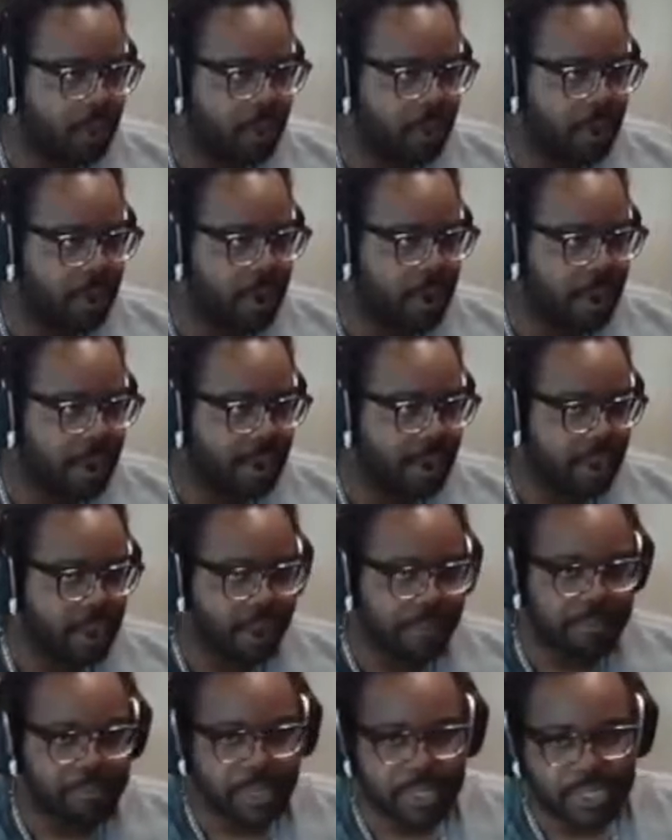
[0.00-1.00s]
there
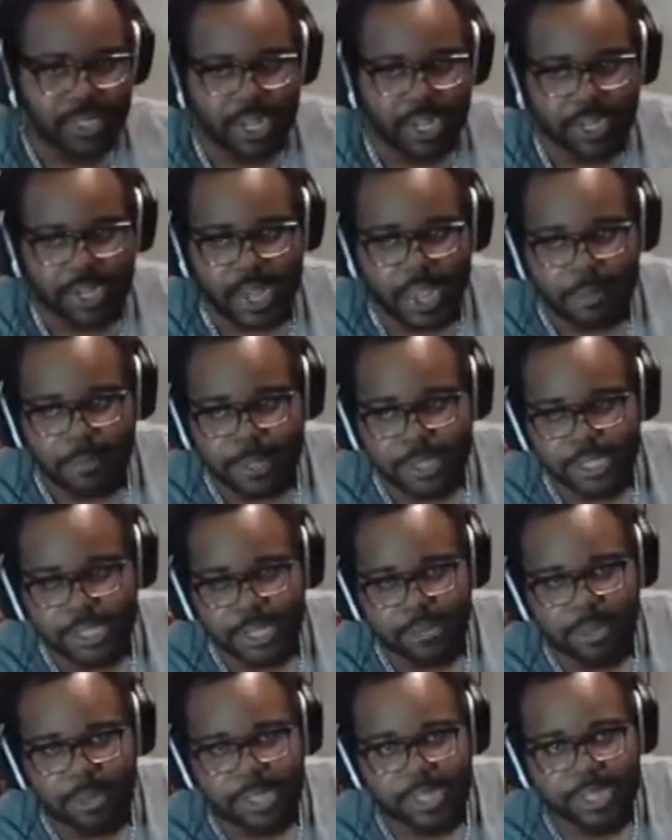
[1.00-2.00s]
and take damage,
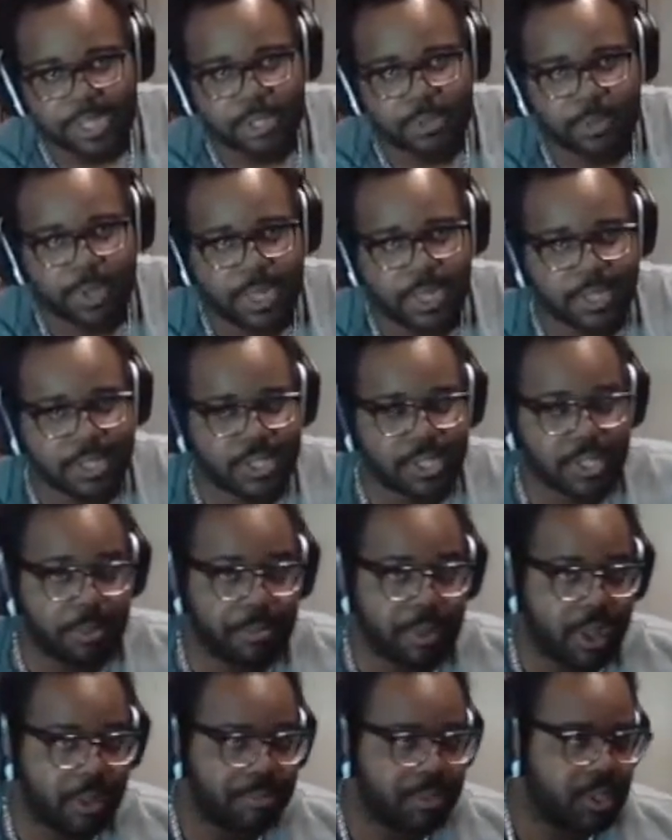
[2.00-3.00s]
and it makes you
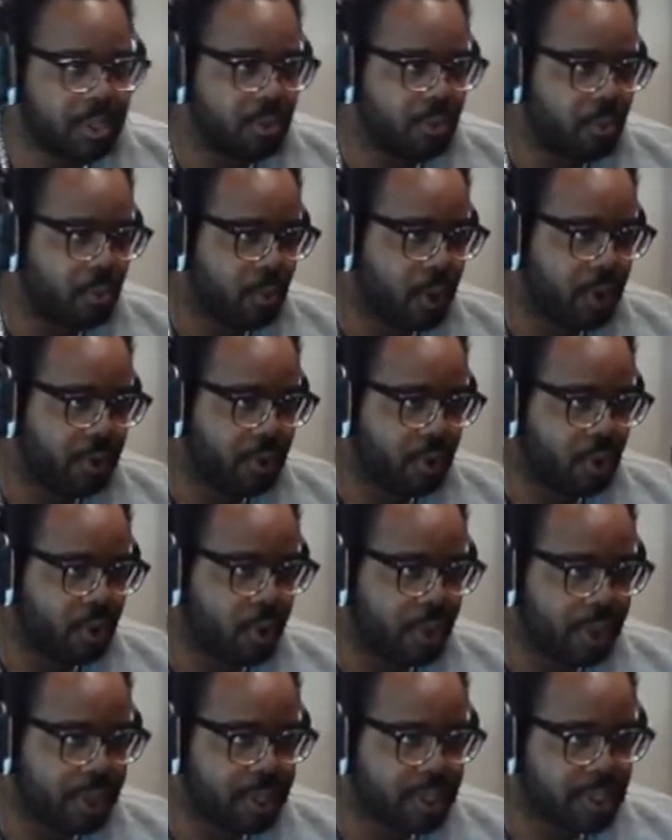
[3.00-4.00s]
zip up to where the
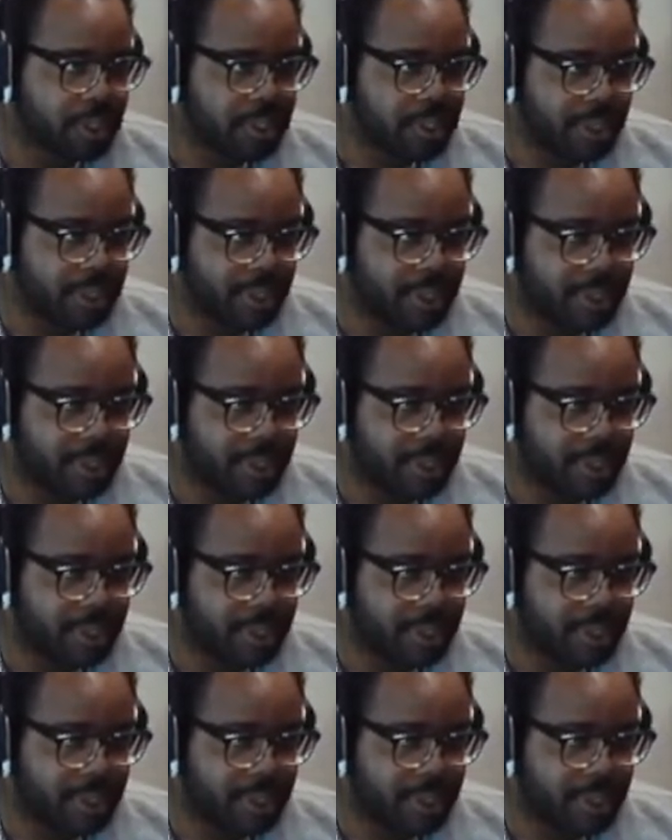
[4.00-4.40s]
goal is.